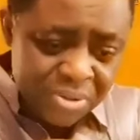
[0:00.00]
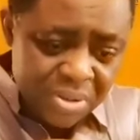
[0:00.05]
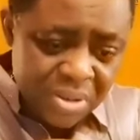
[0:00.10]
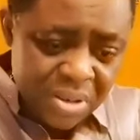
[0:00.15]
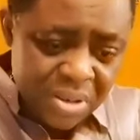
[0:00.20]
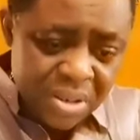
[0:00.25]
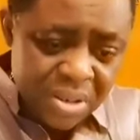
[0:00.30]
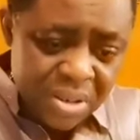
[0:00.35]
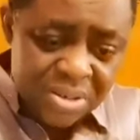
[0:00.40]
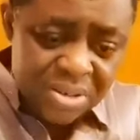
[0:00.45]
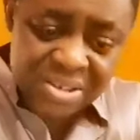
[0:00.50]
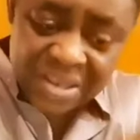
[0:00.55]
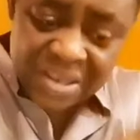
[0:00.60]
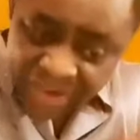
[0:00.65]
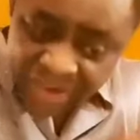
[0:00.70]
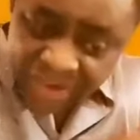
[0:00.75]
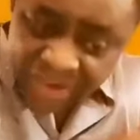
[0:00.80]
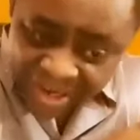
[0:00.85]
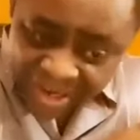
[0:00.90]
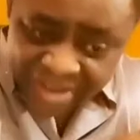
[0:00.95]

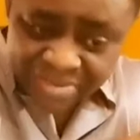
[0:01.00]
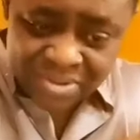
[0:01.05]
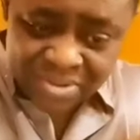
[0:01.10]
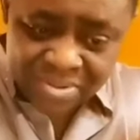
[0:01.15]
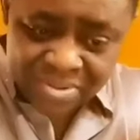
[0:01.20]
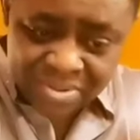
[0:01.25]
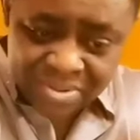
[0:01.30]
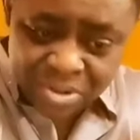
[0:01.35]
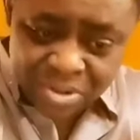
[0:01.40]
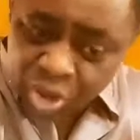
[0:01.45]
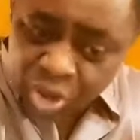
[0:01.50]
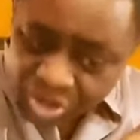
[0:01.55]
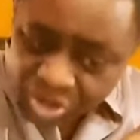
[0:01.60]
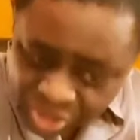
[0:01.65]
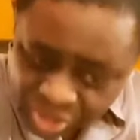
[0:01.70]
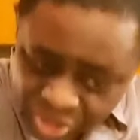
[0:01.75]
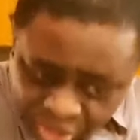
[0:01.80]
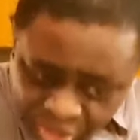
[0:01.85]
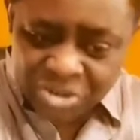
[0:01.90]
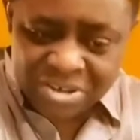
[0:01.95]
Civilians, not
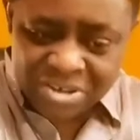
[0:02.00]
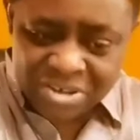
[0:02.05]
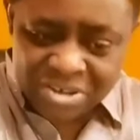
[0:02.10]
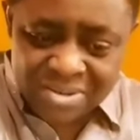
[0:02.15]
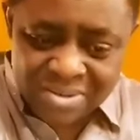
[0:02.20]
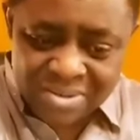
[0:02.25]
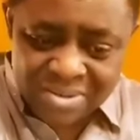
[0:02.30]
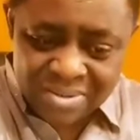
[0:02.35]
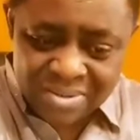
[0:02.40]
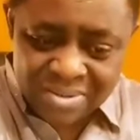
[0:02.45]
soldiers,